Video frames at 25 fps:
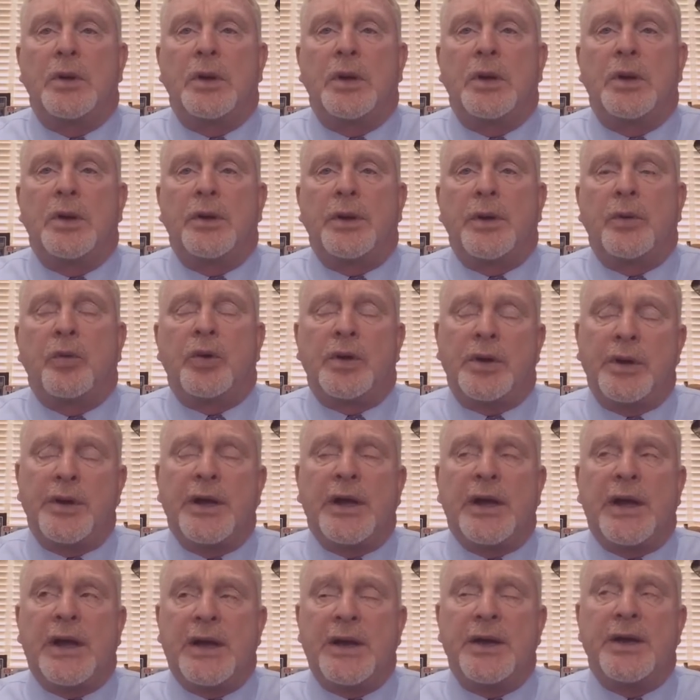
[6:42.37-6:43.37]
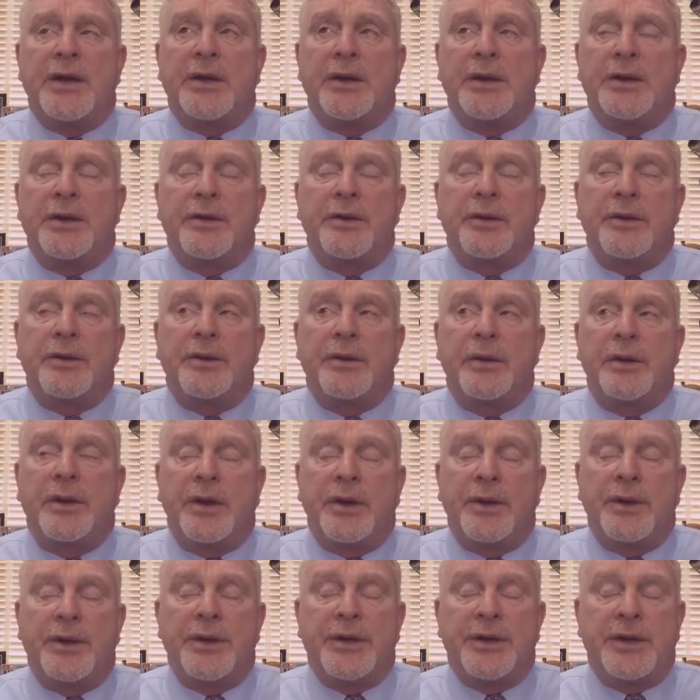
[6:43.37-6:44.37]
they added
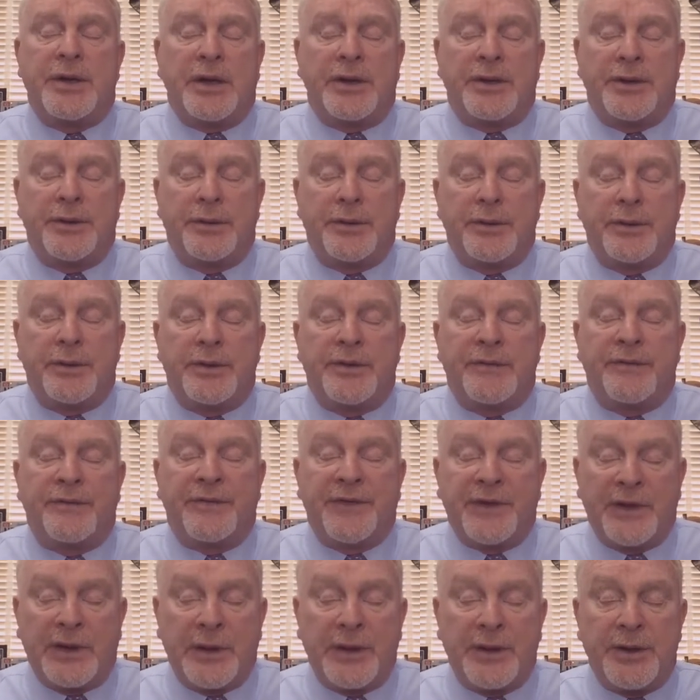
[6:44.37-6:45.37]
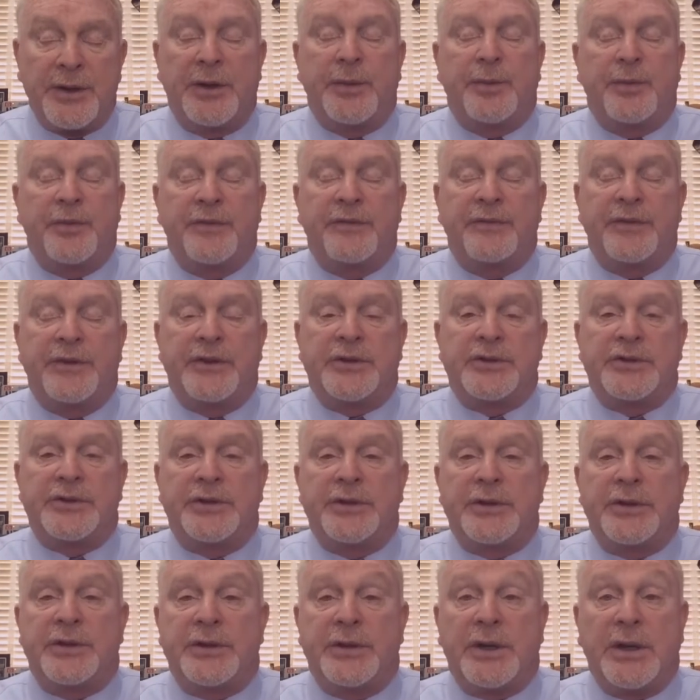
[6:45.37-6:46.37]
a felony
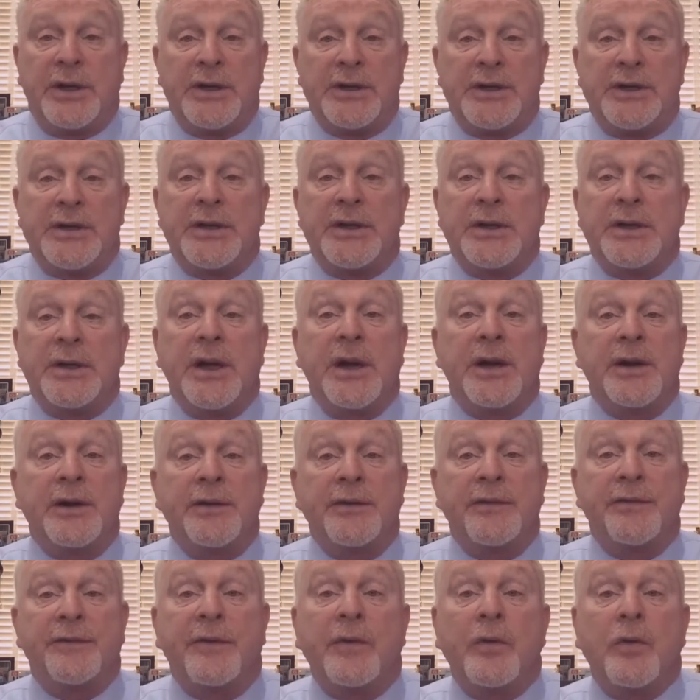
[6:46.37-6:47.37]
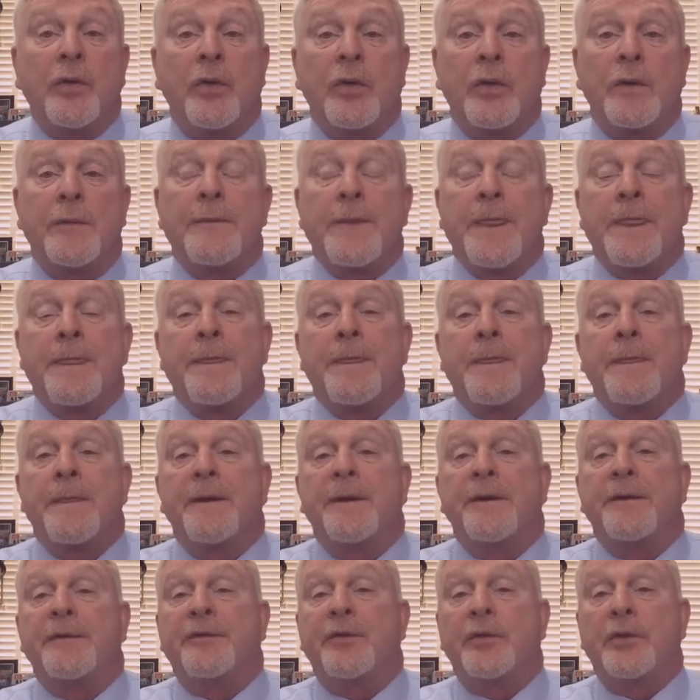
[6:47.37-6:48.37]
provision in 1994
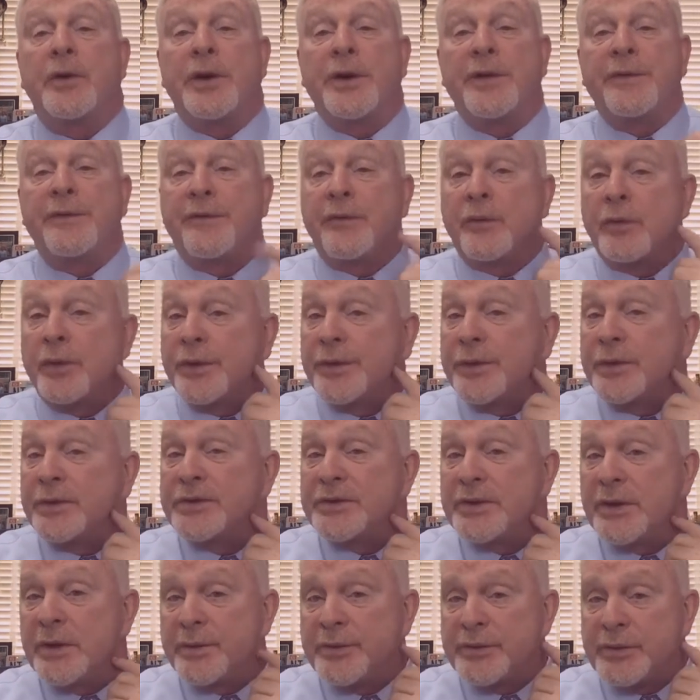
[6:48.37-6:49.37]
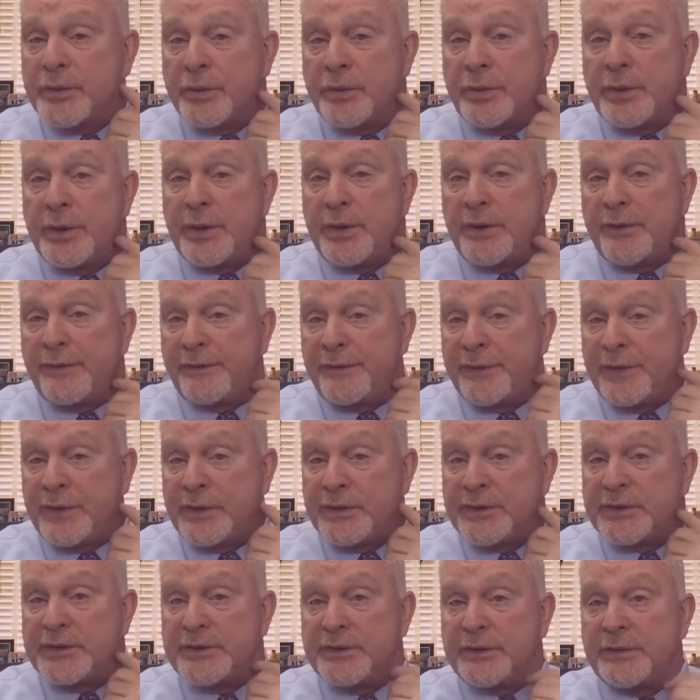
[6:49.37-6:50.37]
for a fourth or subsequent
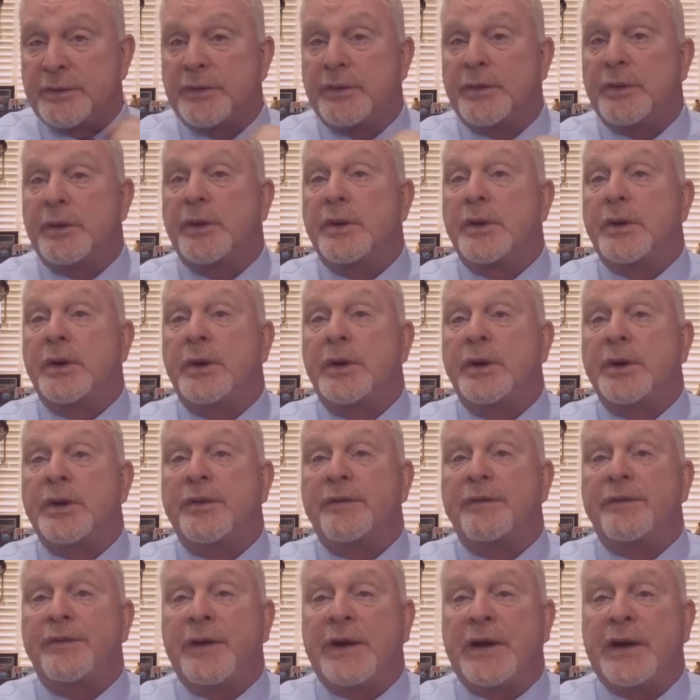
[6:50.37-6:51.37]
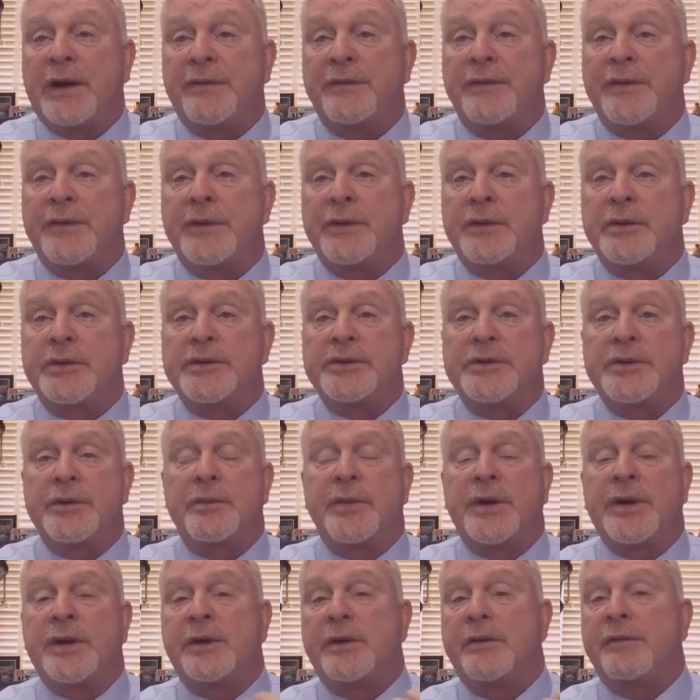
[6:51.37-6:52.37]
offense in 5 years, and
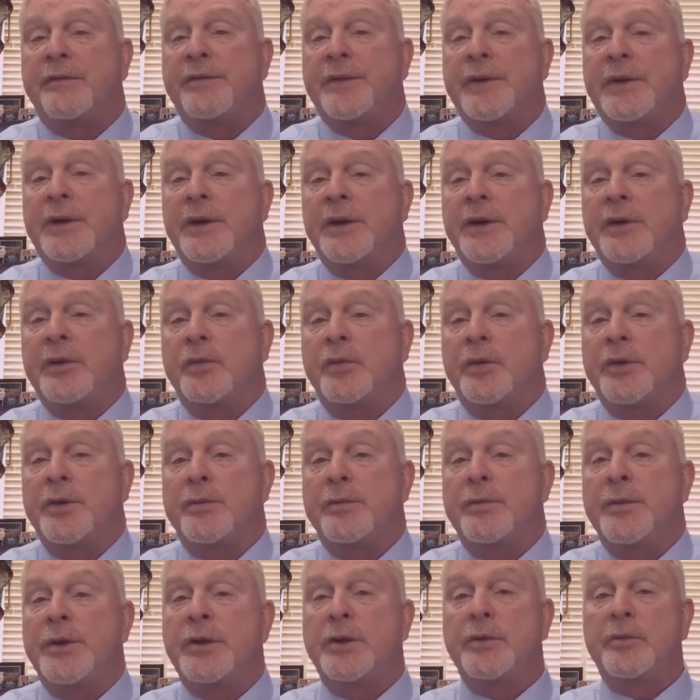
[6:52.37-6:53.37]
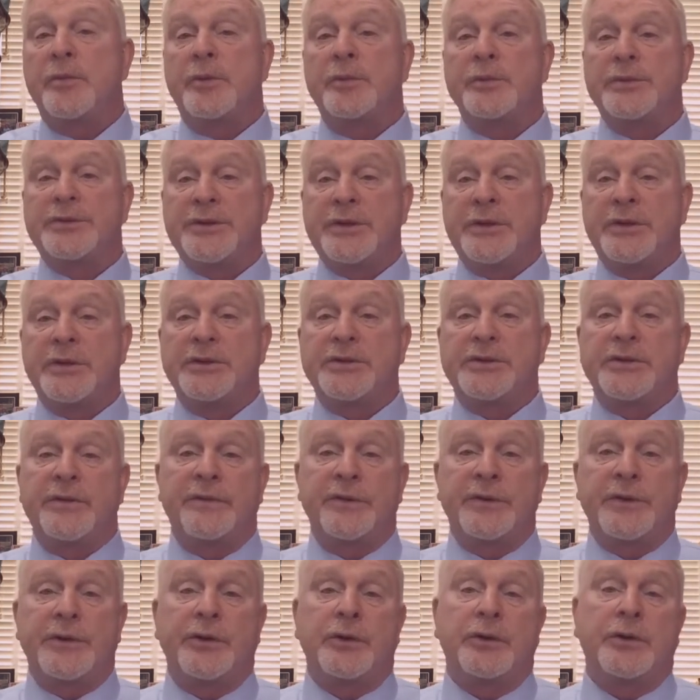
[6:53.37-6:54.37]
made it a felony with a minimum sentence
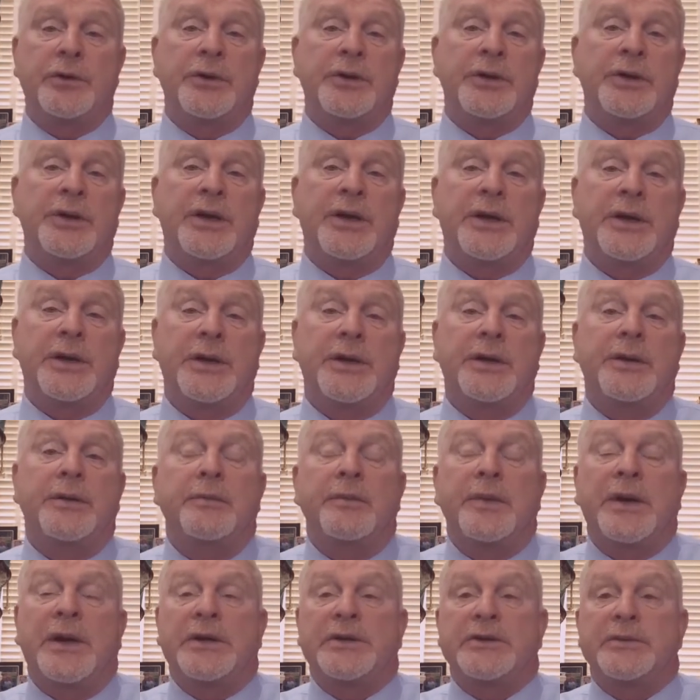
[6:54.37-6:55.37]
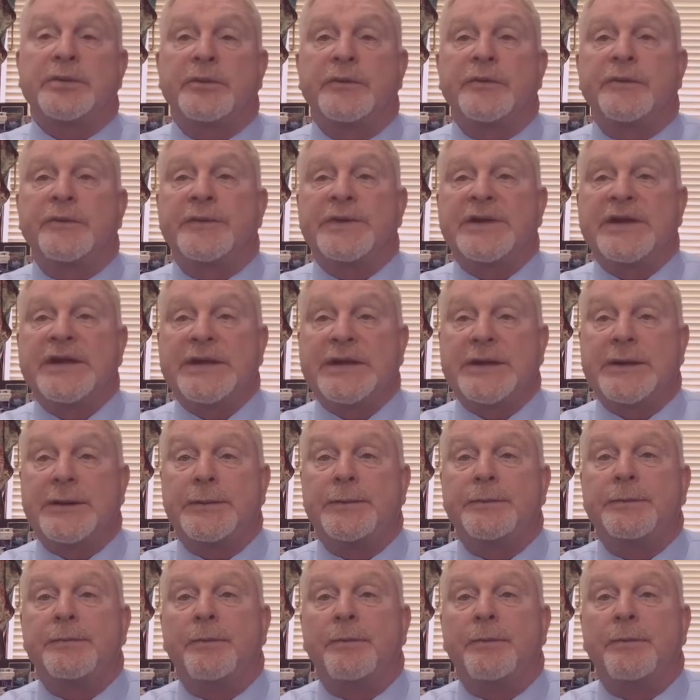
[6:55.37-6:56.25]
of a year and a day, maximum of 10.